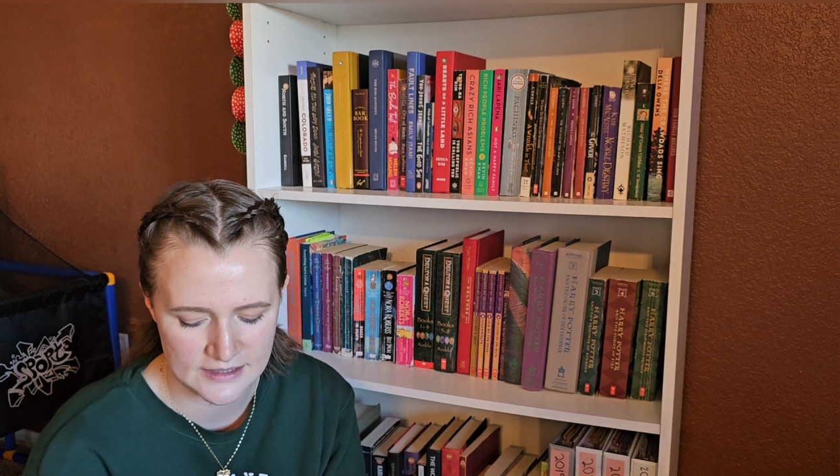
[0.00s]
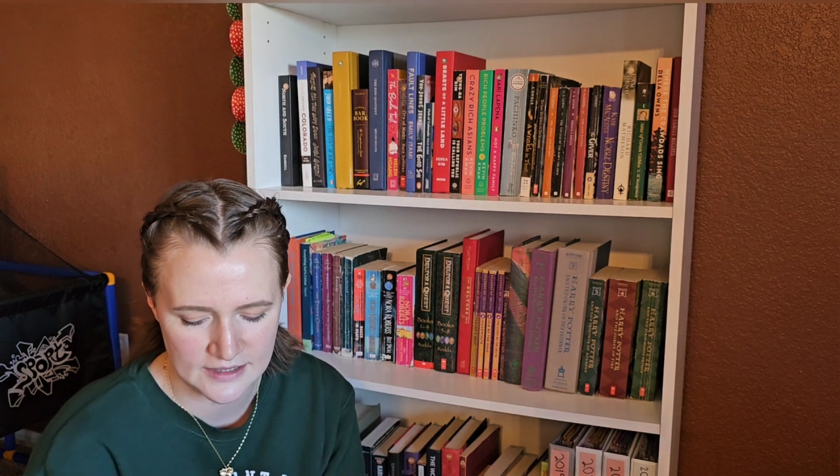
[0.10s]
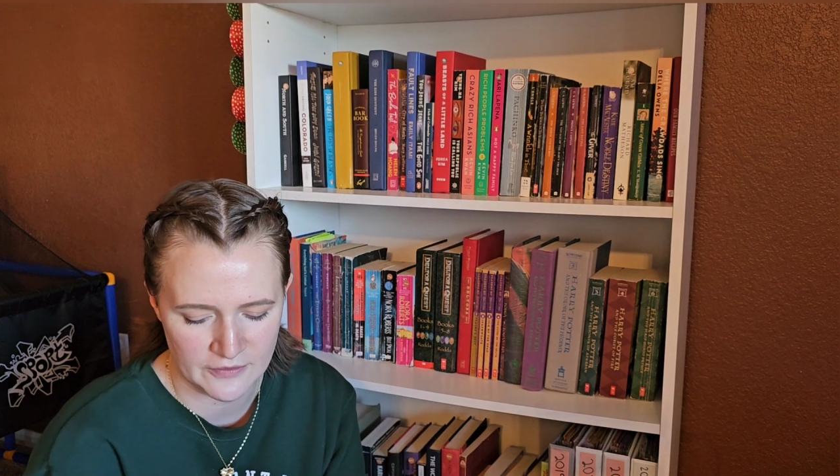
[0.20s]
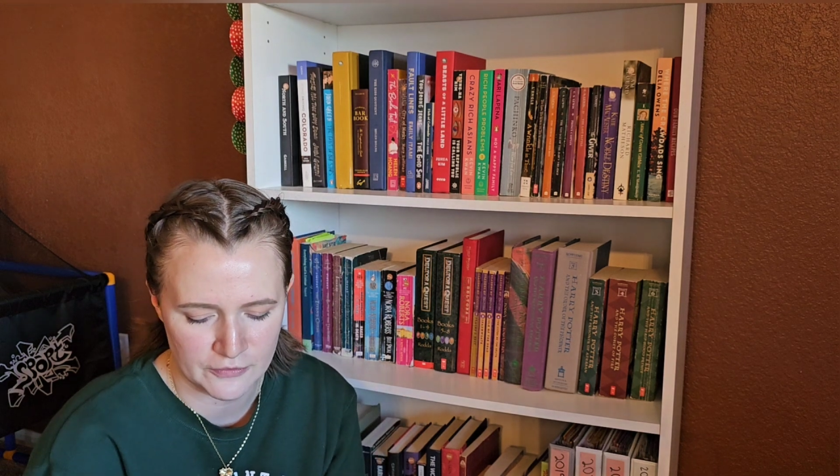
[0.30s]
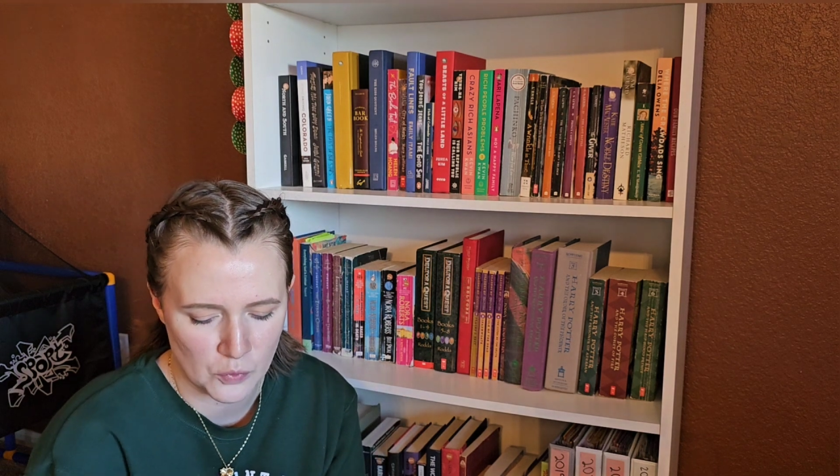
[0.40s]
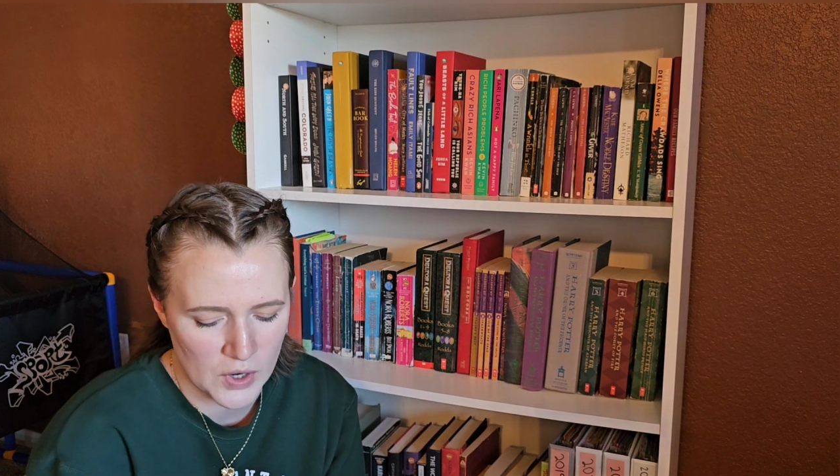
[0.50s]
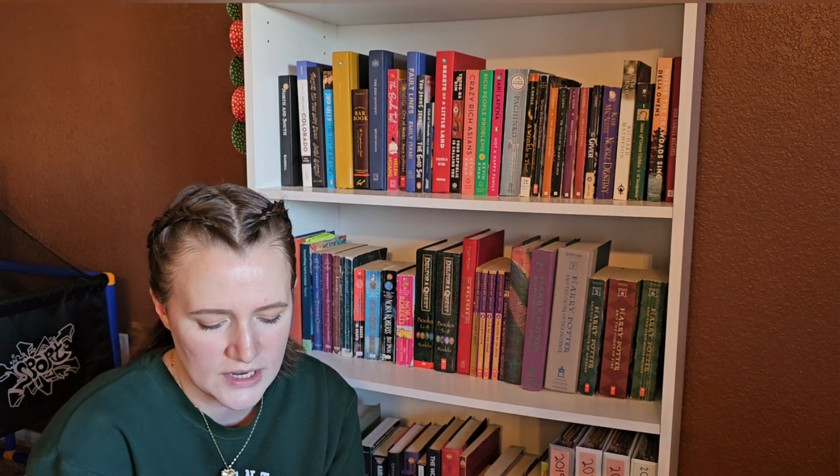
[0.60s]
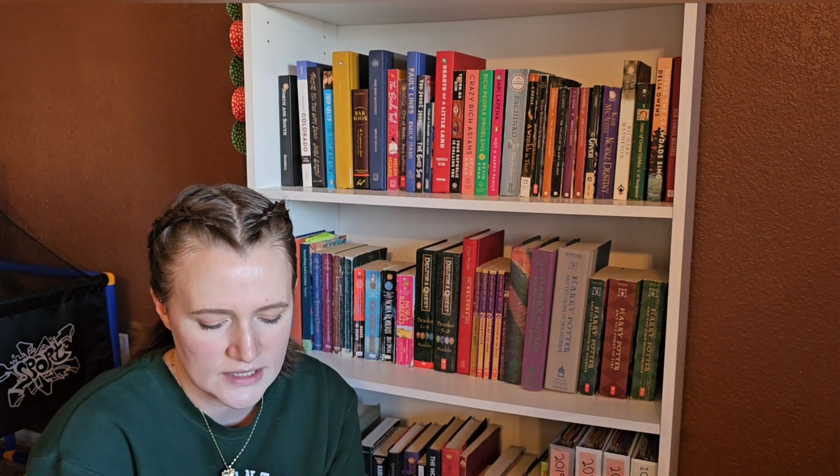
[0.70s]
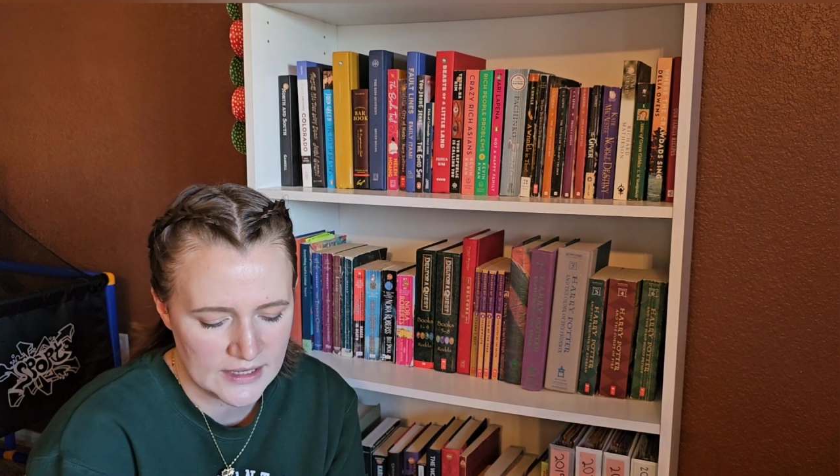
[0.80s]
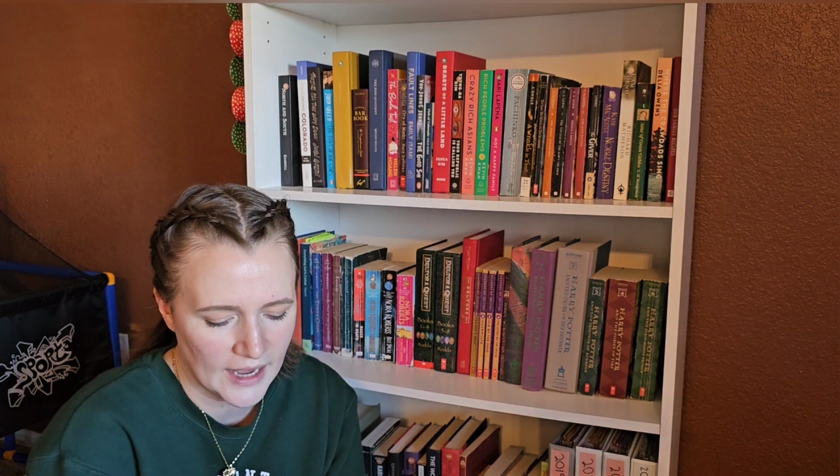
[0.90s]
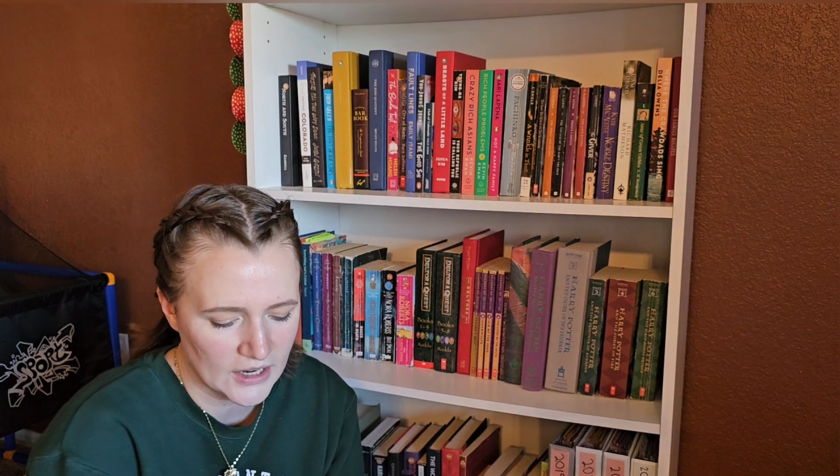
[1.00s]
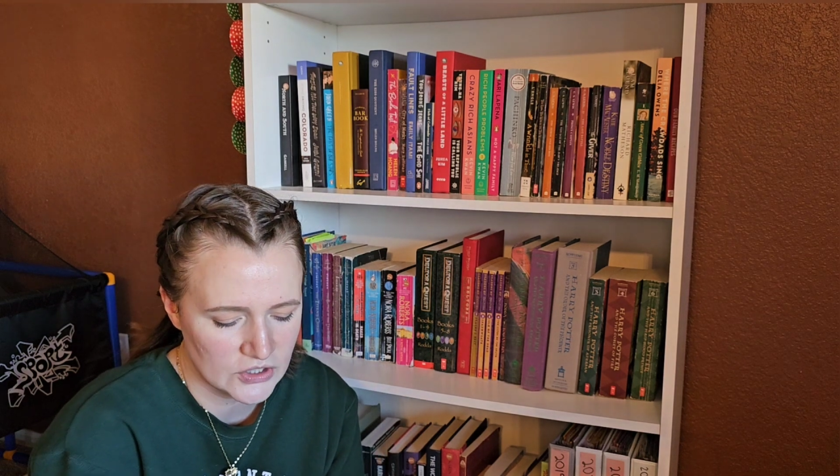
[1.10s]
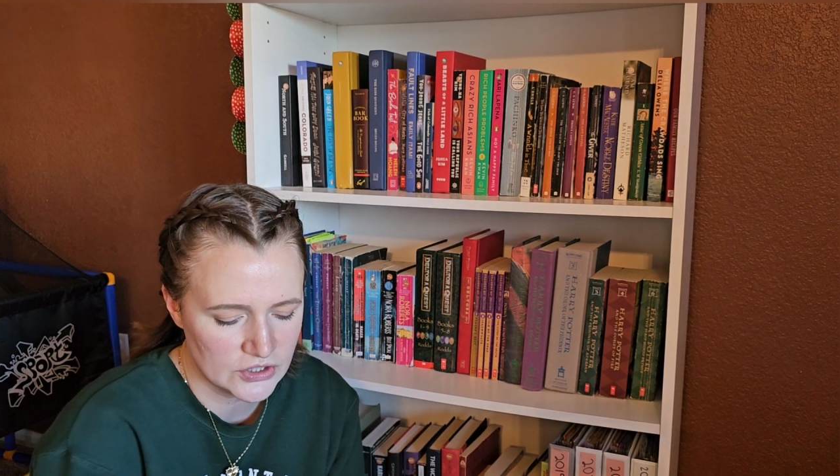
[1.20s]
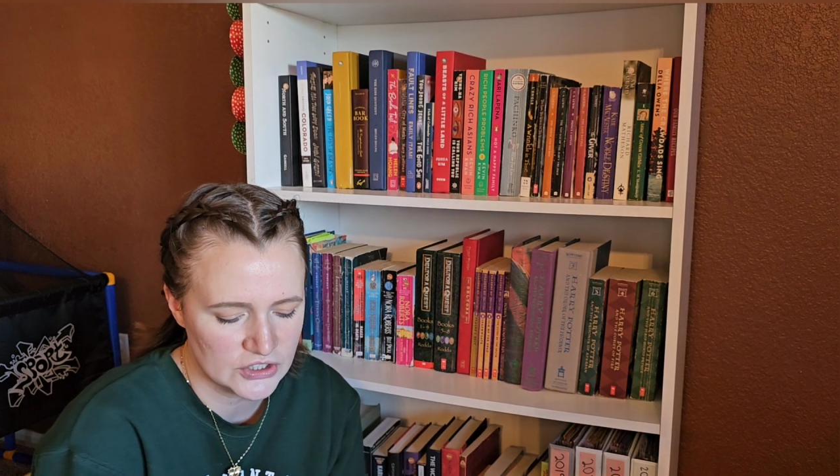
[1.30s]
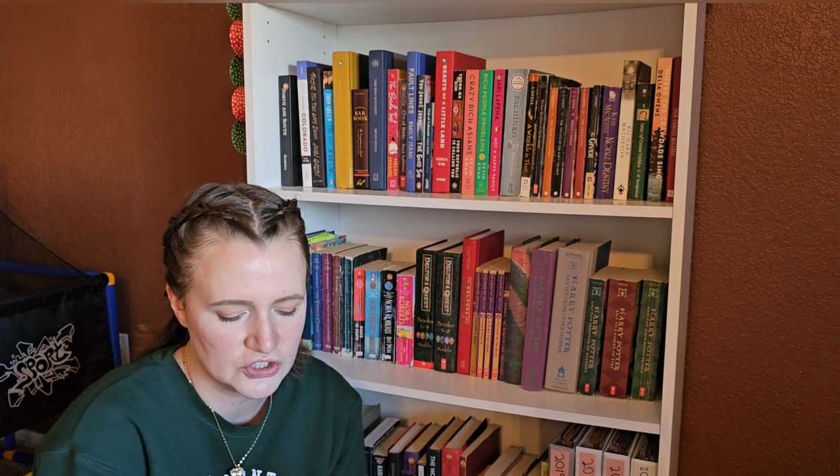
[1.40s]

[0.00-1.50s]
the voice actor is